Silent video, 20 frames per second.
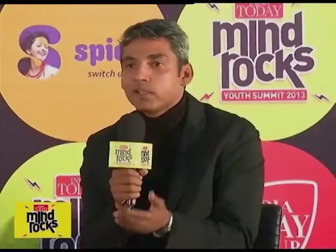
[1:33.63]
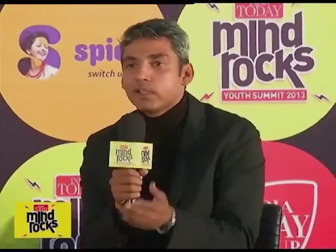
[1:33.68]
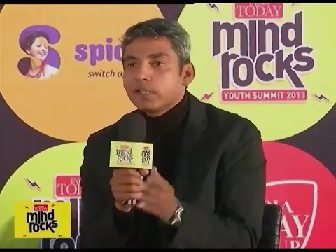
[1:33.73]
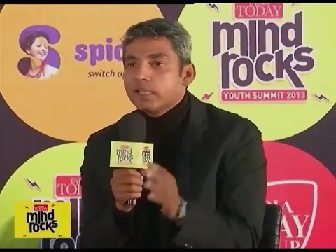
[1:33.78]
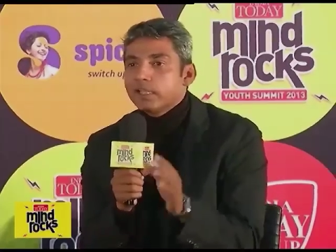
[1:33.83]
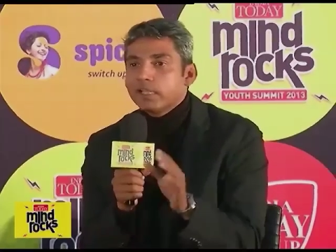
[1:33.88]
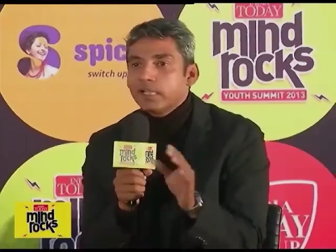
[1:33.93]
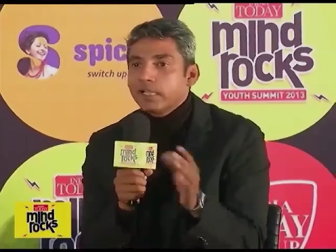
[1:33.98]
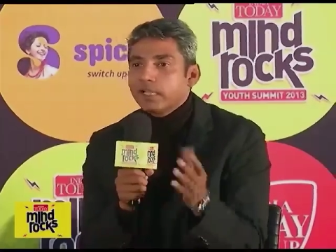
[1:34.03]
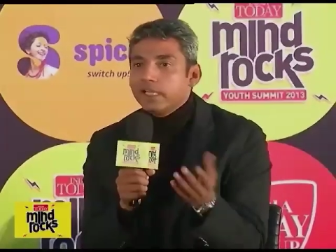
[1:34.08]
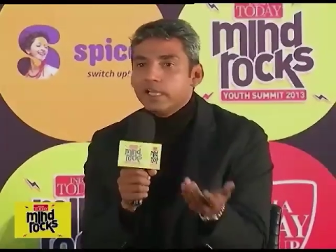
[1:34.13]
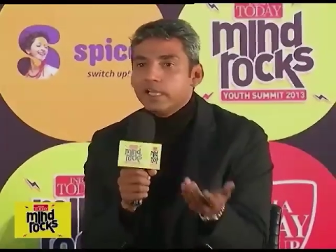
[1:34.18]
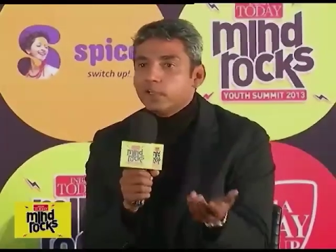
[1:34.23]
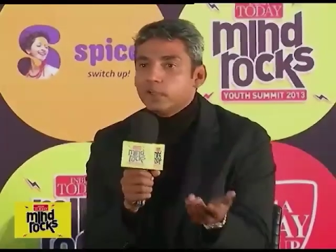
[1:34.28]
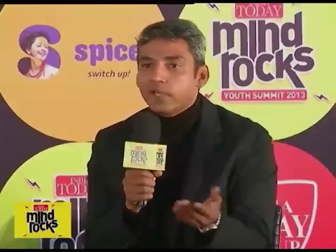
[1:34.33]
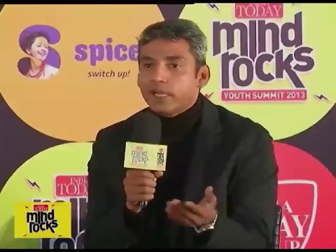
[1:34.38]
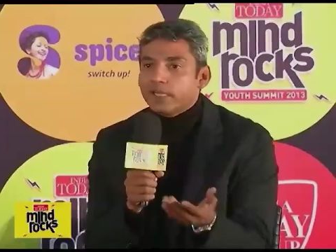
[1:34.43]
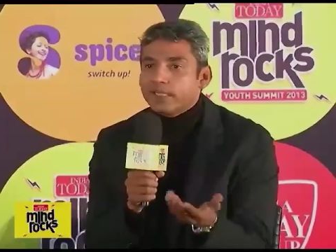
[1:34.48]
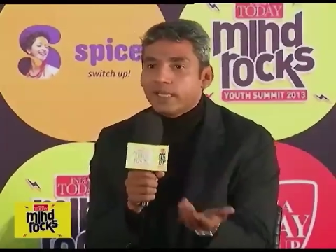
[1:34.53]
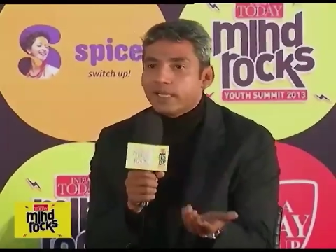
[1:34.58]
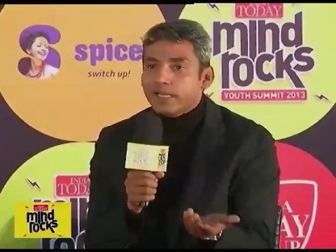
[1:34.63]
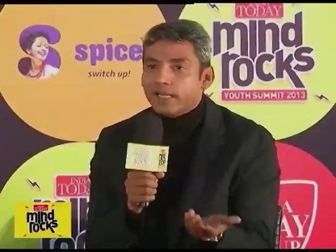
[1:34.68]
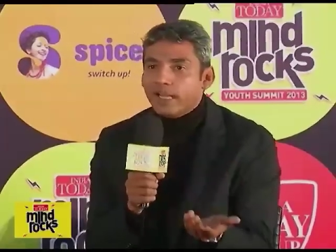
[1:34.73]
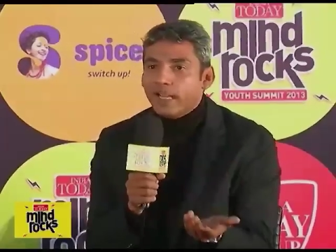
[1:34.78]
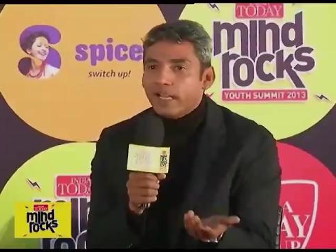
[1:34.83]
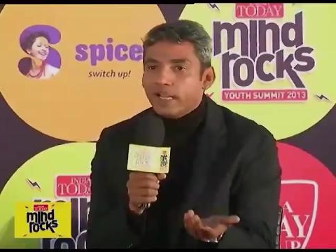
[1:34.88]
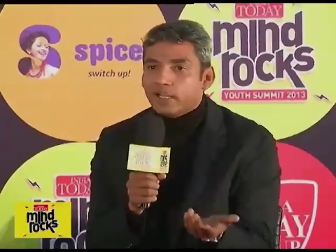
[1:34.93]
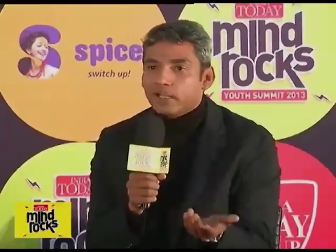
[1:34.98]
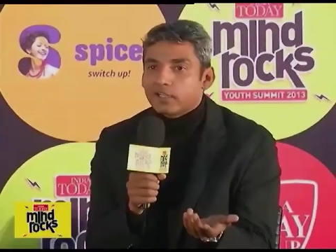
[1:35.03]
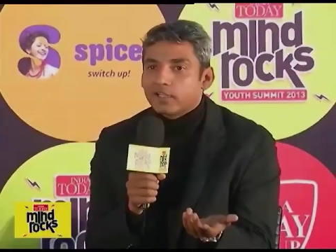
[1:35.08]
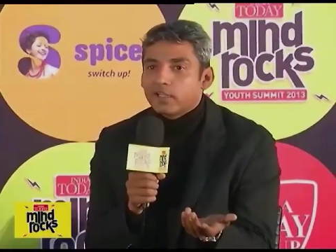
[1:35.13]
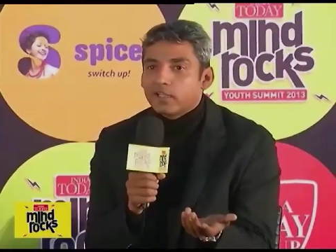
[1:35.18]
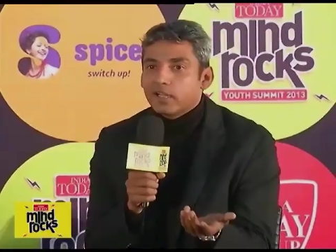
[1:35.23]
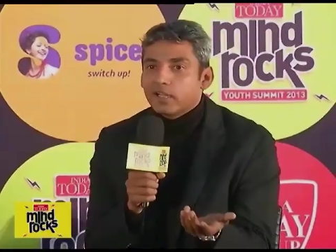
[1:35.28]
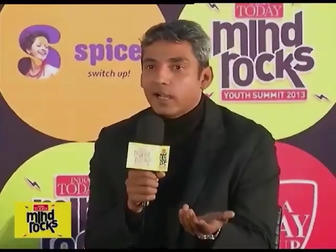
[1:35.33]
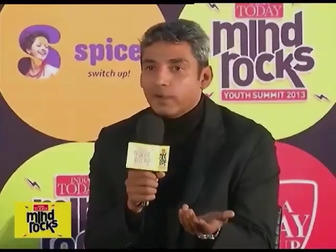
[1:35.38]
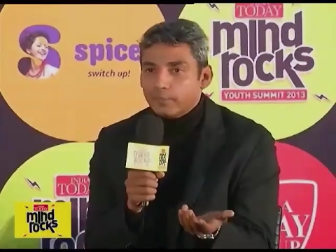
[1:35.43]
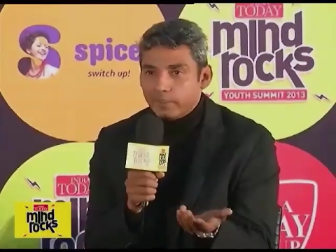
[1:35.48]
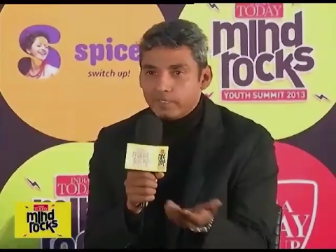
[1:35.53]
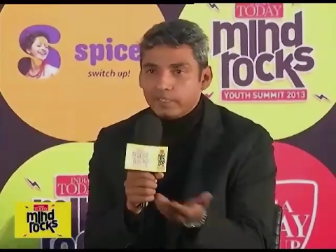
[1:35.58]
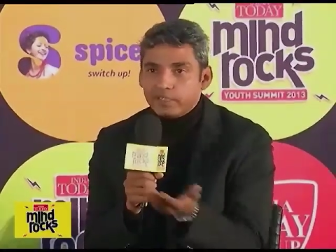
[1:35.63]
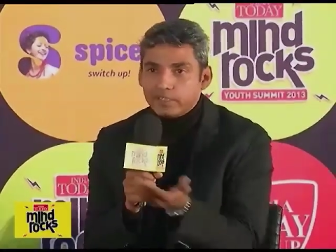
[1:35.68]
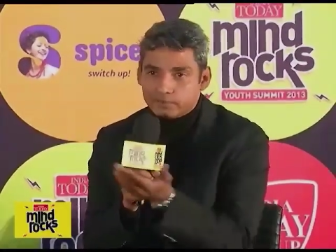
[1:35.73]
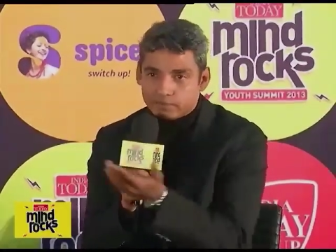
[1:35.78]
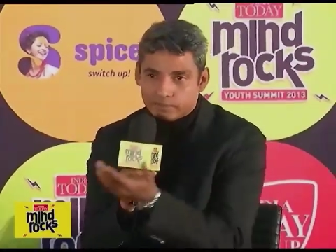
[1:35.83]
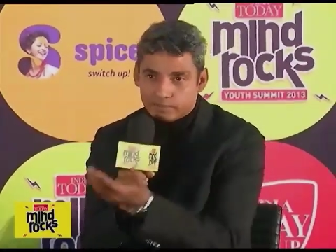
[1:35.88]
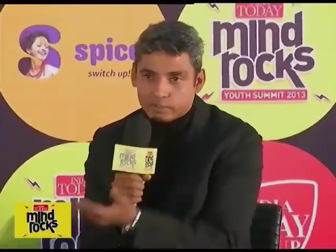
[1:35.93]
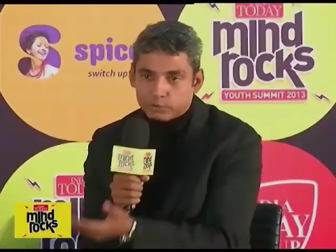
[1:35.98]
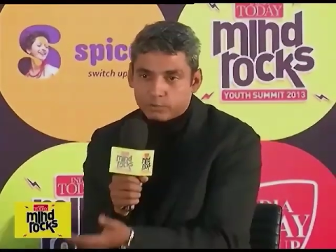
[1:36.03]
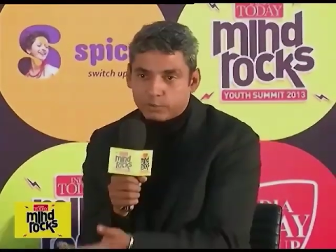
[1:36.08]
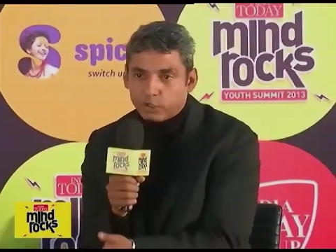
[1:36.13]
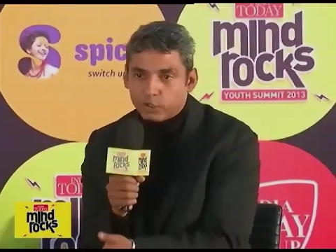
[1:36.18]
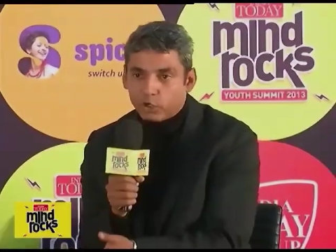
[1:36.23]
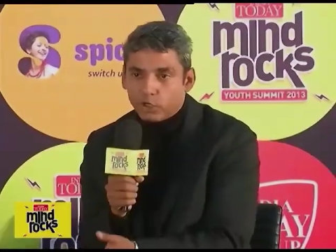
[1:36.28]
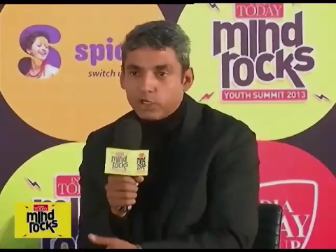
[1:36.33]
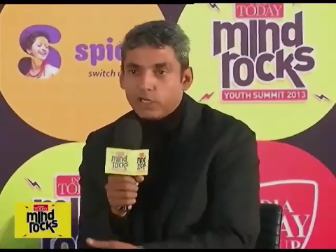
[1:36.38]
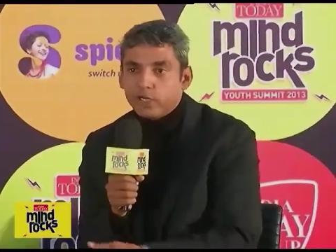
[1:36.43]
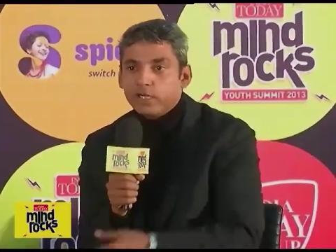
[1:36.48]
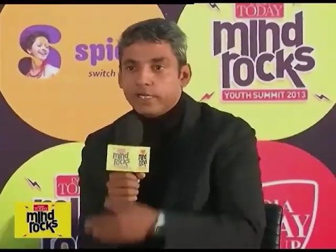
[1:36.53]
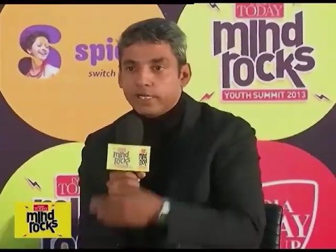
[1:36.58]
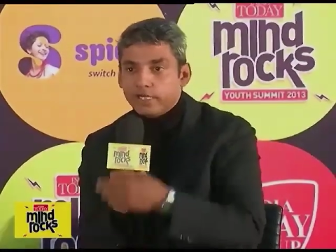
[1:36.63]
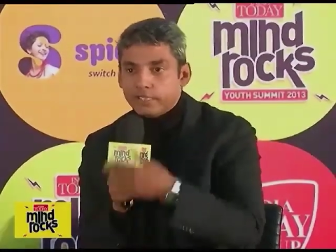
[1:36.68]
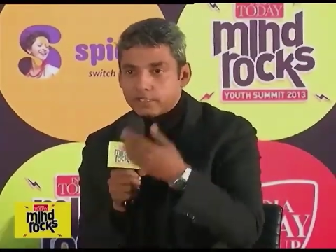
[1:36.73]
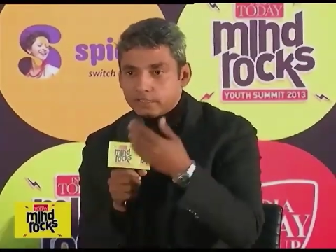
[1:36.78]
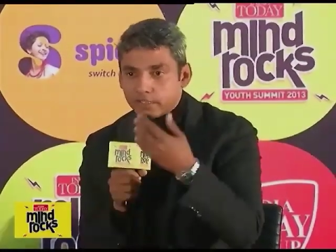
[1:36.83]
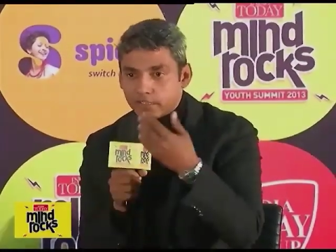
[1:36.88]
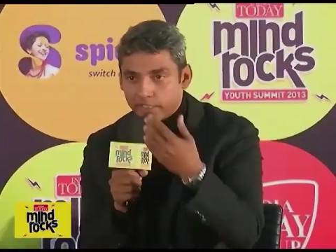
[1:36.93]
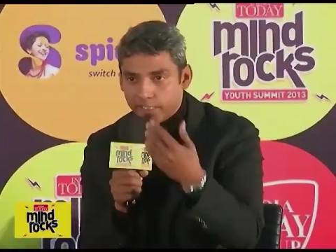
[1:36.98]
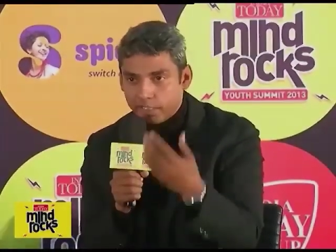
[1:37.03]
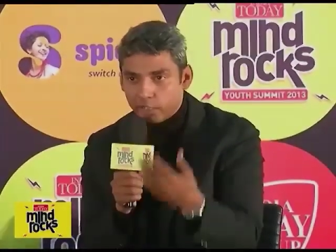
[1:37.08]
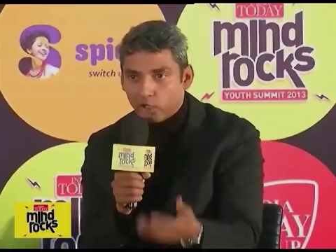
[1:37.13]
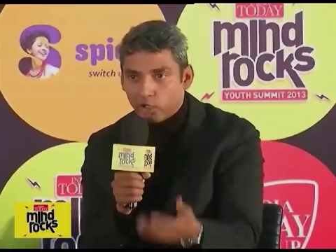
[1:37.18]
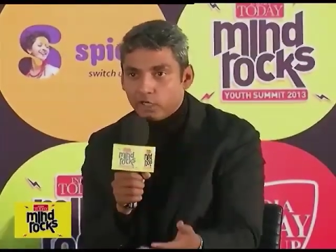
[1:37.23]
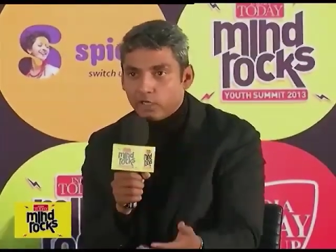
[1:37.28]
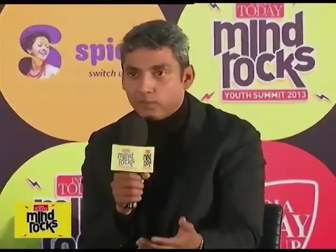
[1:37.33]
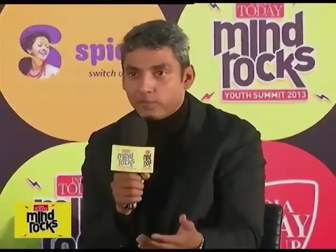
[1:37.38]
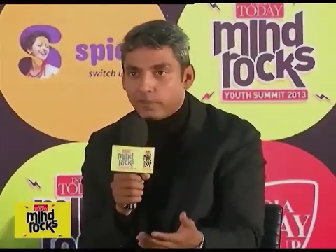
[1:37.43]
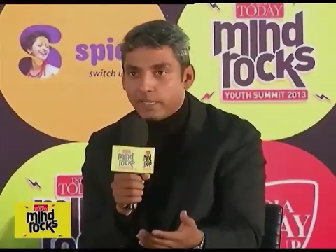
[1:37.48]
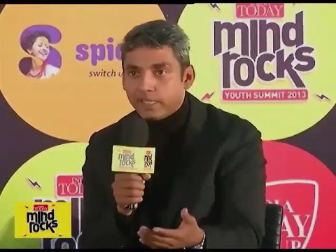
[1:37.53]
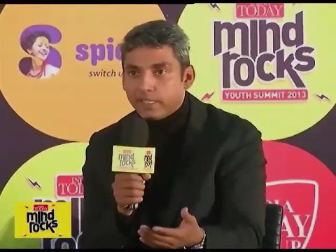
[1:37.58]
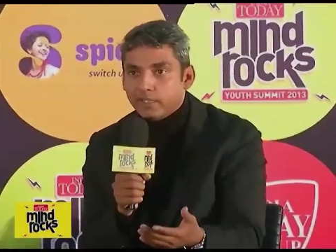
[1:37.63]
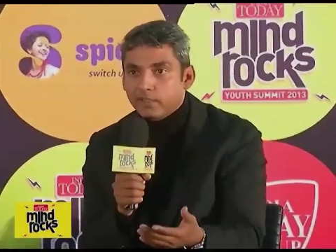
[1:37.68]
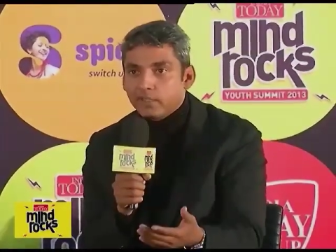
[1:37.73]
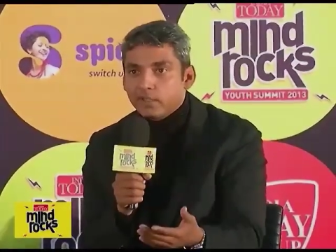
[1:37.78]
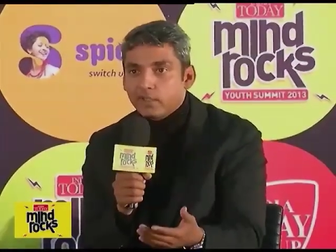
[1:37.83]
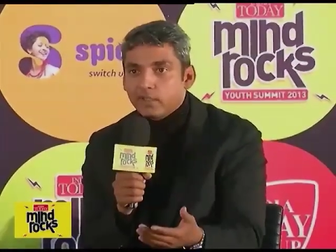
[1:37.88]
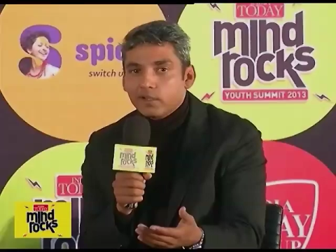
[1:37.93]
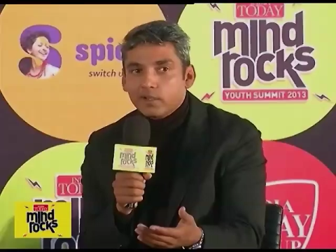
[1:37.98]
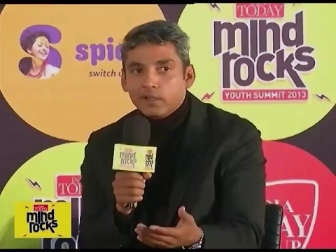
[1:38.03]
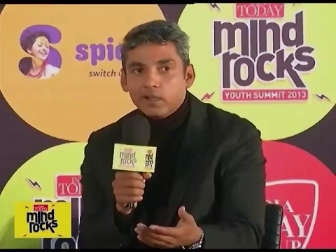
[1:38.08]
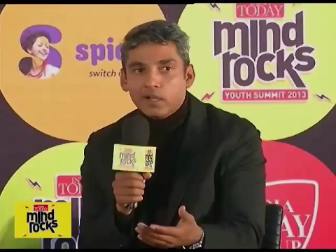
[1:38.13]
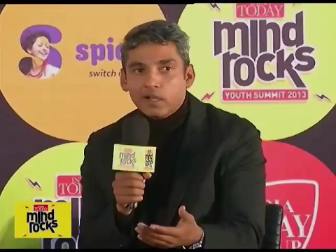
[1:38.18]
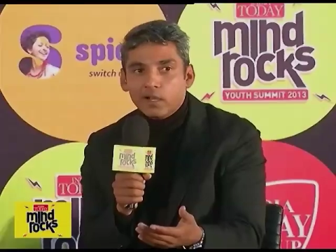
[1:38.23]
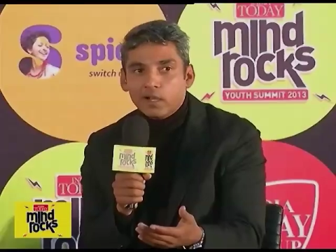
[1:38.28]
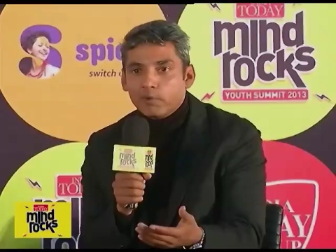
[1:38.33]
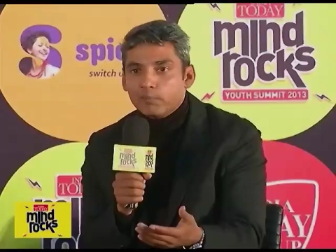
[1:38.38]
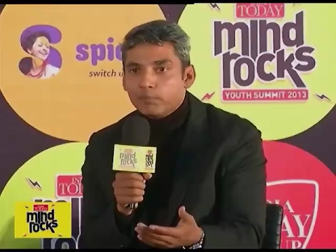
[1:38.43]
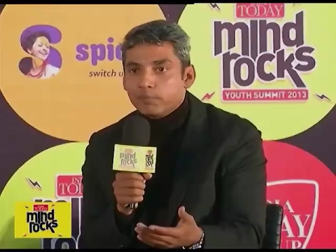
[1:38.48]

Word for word: He didn't need to get that rank. I mean, he's, he's been honored and it's a great honor by, uh,